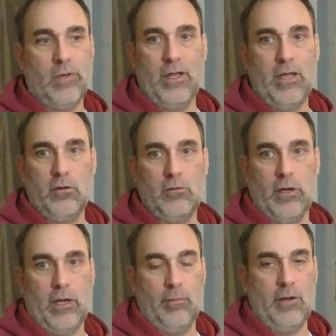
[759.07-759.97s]
I can't, I
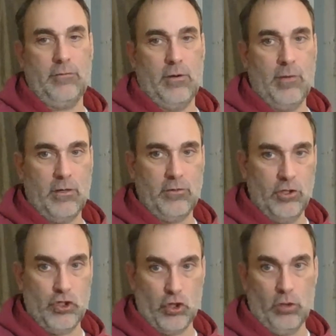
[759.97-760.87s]
can't I'm not, I'm not
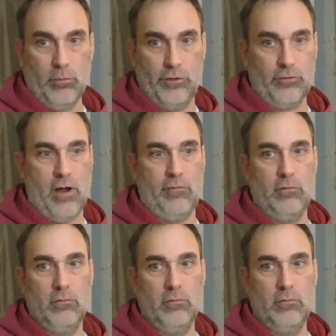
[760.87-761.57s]
insurable to travel.